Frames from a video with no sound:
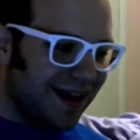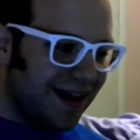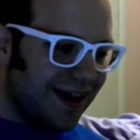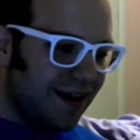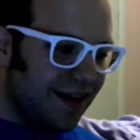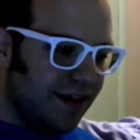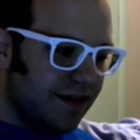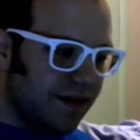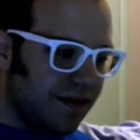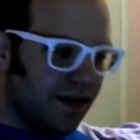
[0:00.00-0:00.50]

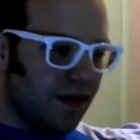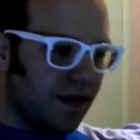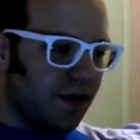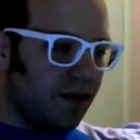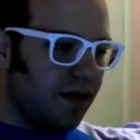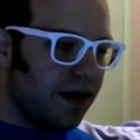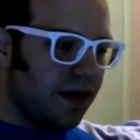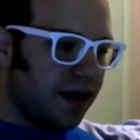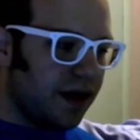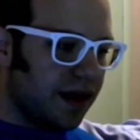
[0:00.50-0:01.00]

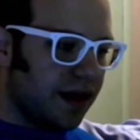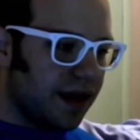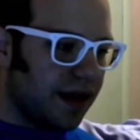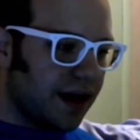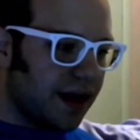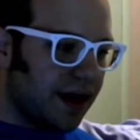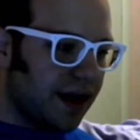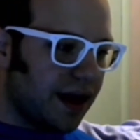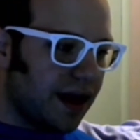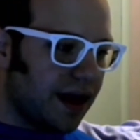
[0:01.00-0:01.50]
So
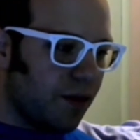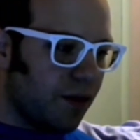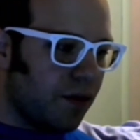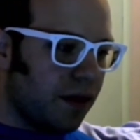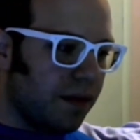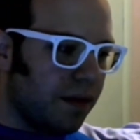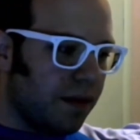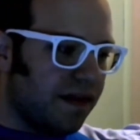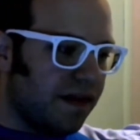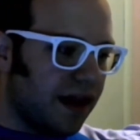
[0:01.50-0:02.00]
what
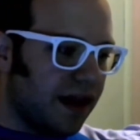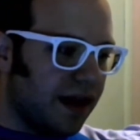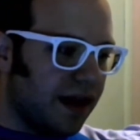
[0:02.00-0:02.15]
I'm saying